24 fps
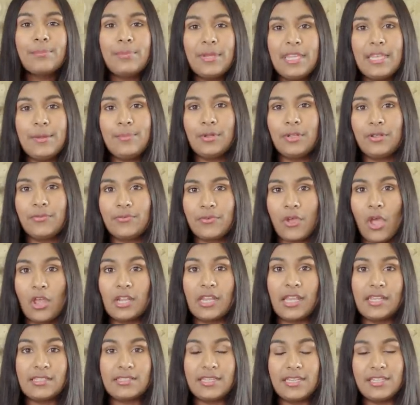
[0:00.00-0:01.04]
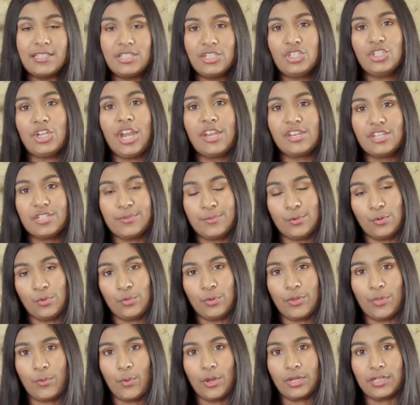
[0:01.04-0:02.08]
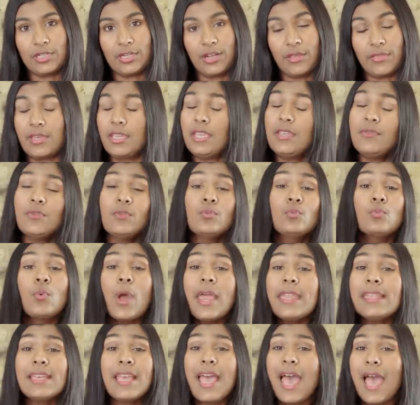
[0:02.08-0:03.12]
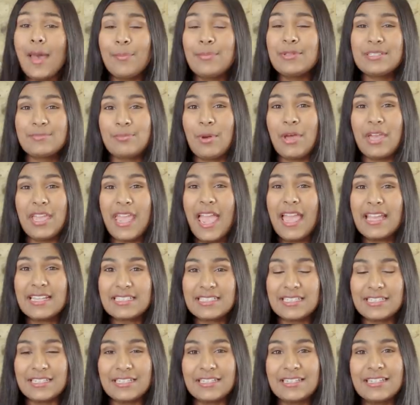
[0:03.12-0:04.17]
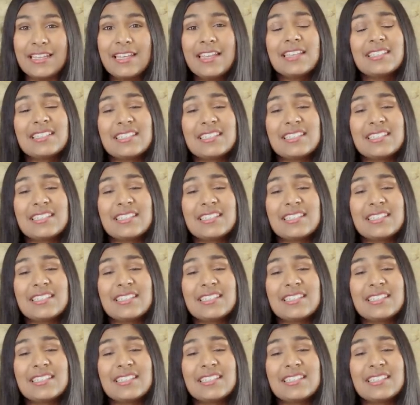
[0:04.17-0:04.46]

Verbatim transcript: people of colour as interchangeable with one another, even when it happens by accident,